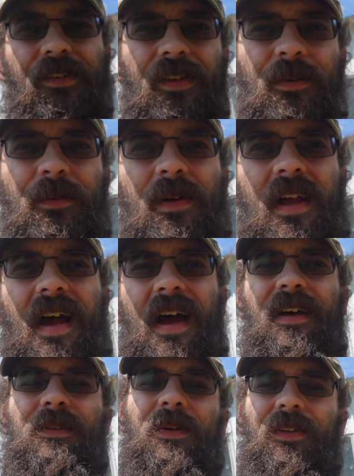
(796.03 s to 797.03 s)
So
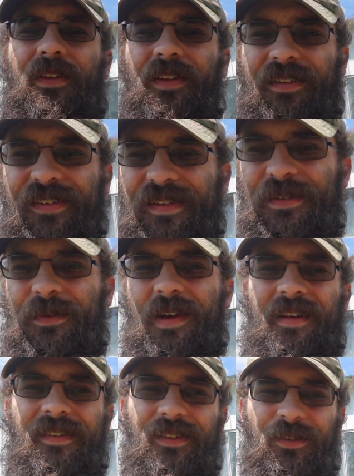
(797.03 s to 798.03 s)
I will see you
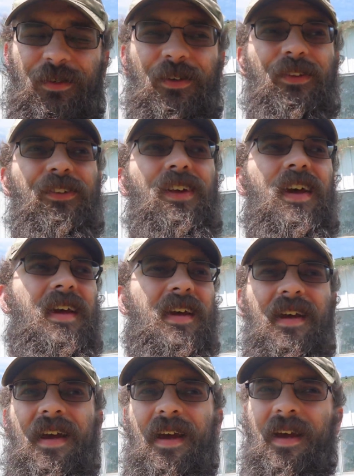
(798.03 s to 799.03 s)
guys and girls
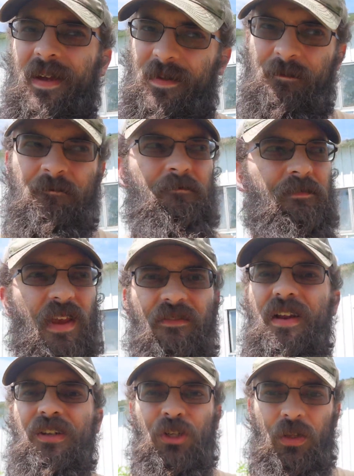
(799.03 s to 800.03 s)

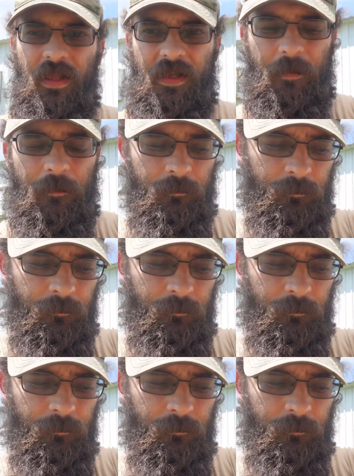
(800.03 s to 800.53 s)
eventually.